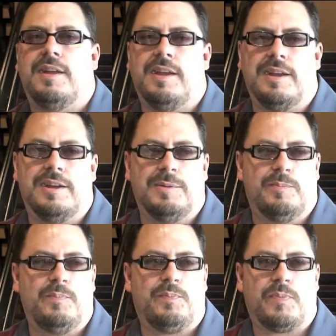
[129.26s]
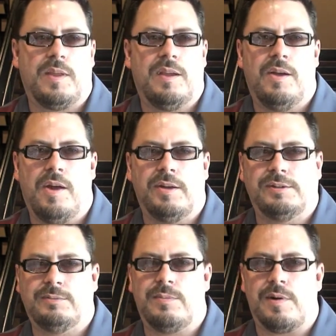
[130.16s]
And
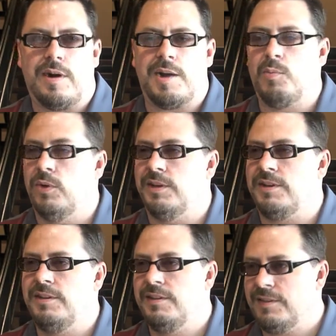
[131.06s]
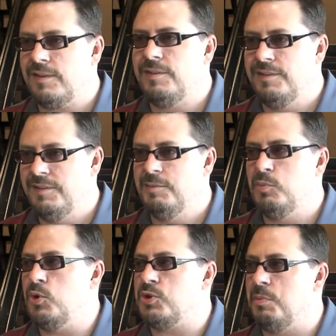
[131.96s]
I'm really
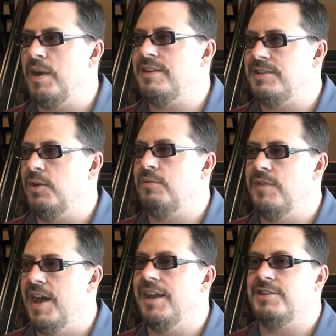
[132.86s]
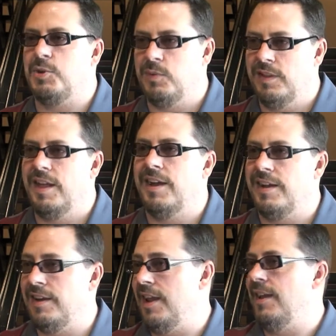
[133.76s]
pushing myself not to rely
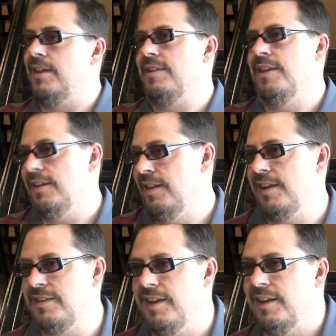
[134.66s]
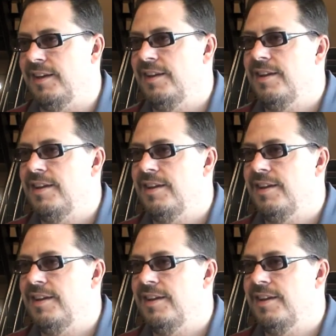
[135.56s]
on anything like that.